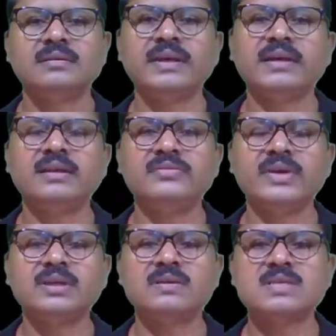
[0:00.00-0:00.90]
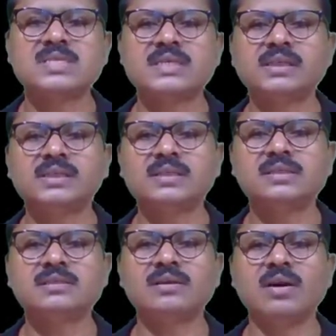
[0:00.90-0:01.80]
There are different
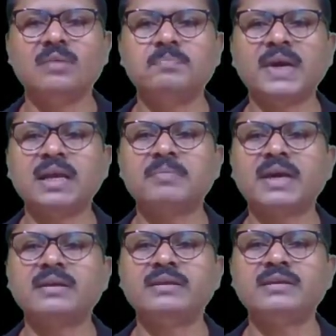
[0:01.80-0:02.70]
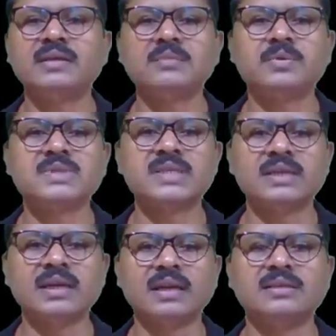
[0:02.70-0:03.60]
constructions of paramagnetic type
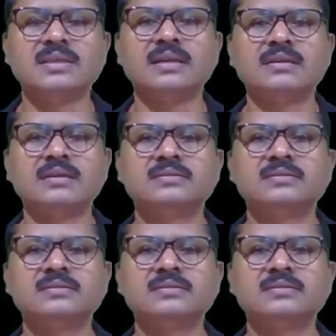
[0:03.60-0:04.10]
oxygen analyzer: